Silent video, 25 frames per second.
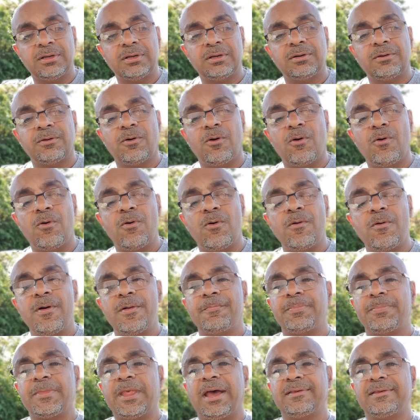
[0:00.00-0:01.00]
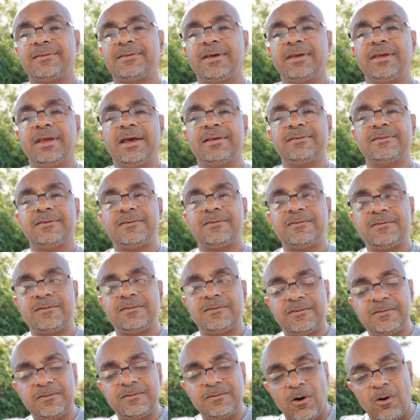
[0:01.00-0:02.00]
or as a
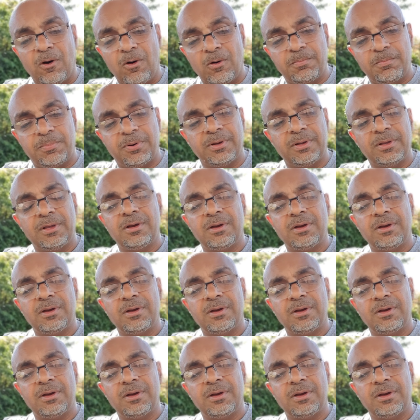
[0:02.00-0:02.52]
stop,